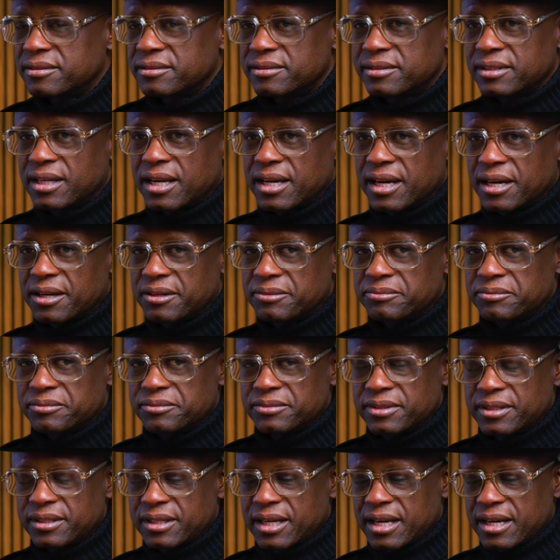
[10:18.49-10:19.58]
that
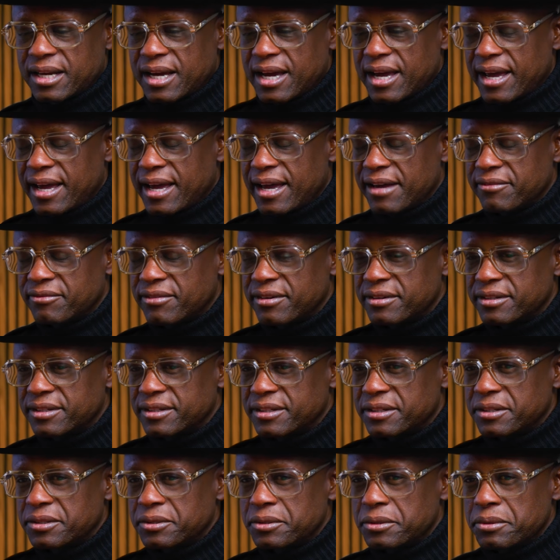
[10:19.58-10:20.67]
I have.
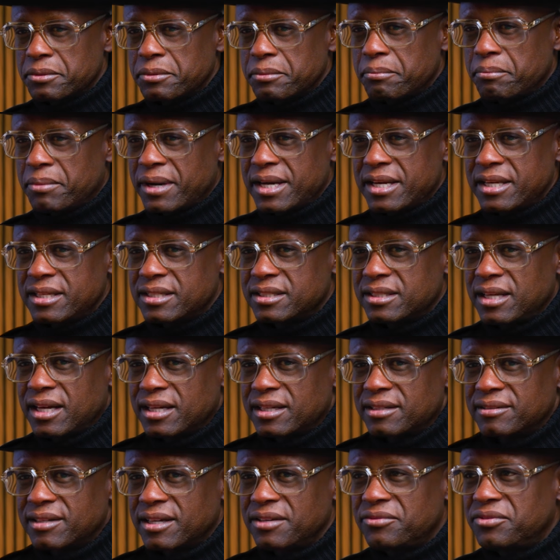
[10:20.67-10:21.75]
But it's
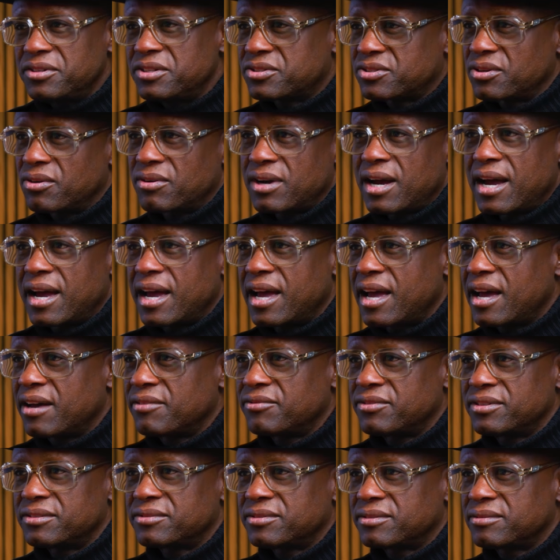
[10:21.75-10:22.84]
like every song I
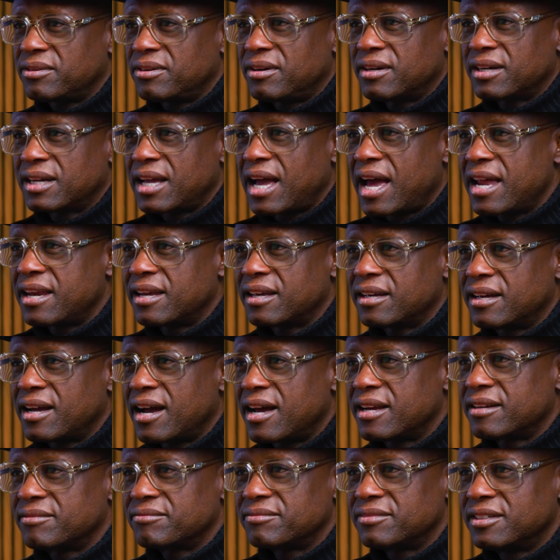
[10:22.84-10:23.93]
have is organic,
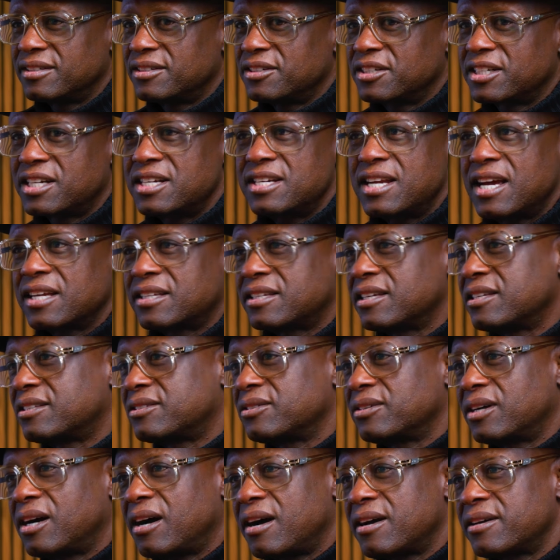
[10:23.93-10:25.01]
God connected
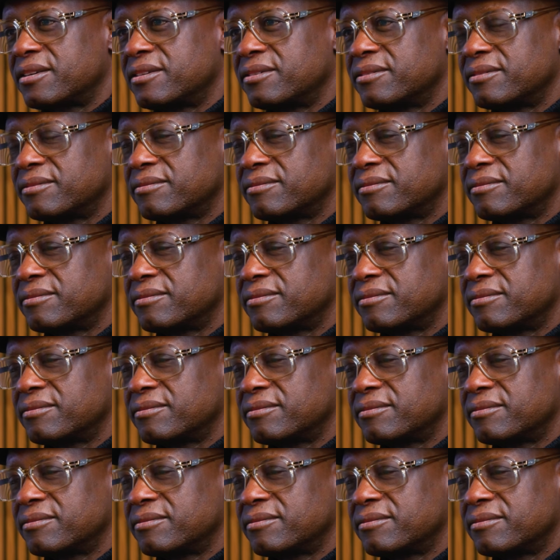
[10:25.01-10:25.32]
to God.